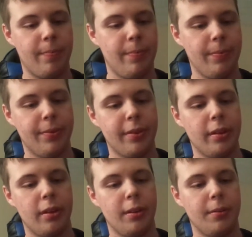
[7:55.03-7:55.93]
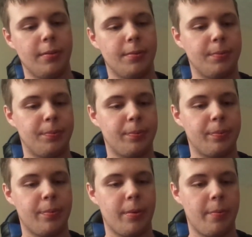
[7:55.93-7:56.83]

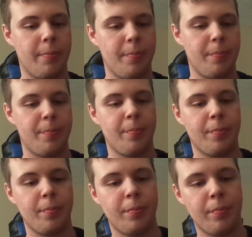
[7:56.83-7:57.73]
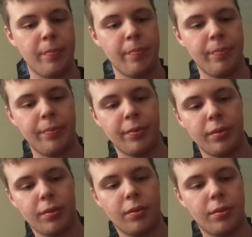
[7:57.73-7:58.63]

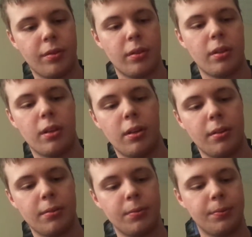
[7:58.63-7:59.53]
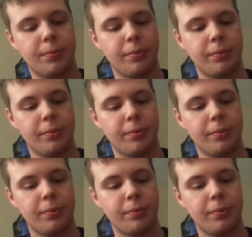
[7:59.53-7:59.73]
Nobody speaks.